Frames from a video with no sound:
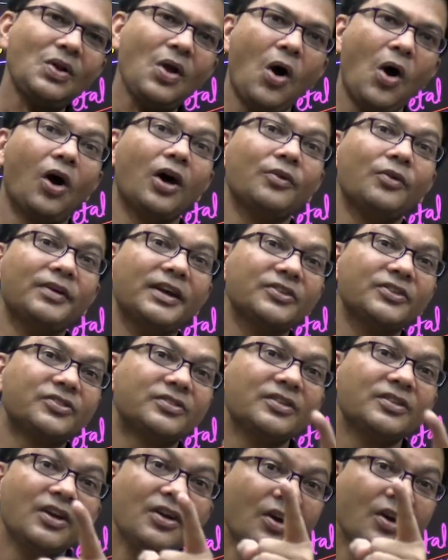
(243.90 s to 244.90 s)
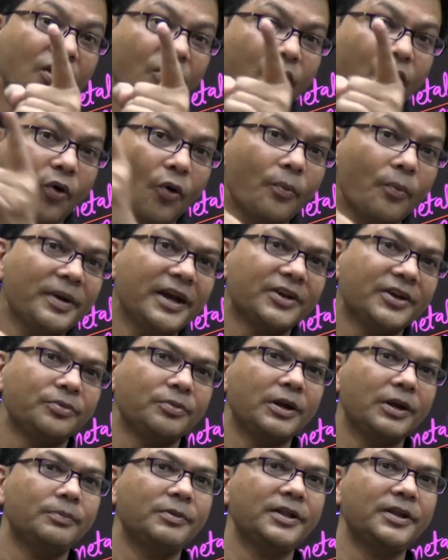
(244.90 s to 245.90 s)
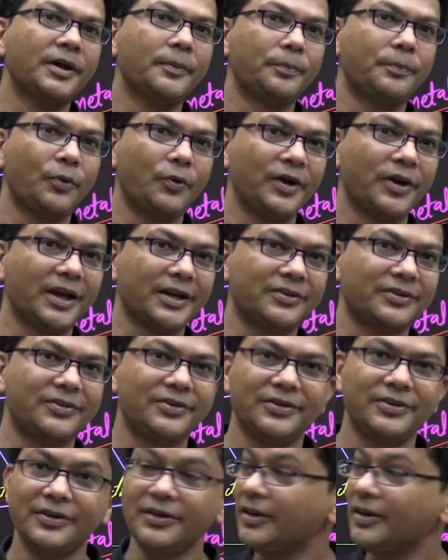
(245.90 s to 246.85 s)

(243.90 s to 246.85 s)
always chromate will be the product.